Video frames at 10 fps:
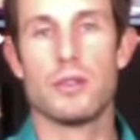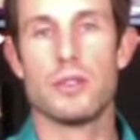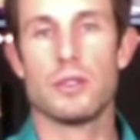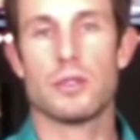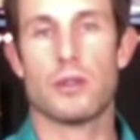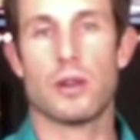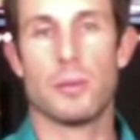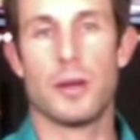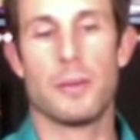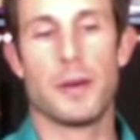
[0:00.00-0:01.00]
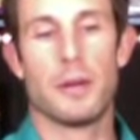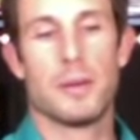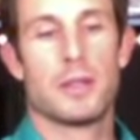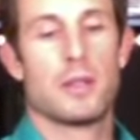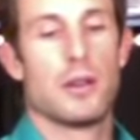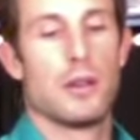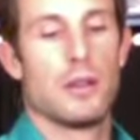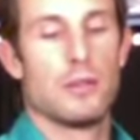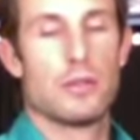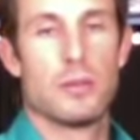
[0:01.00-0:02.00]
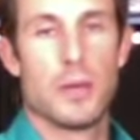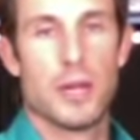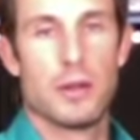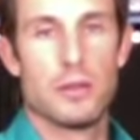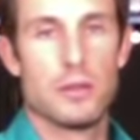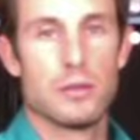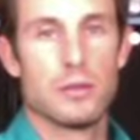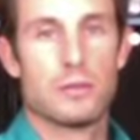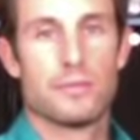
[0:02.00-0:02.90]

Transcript: juice or your Bloody Mary mix, you're going to use clamato juice.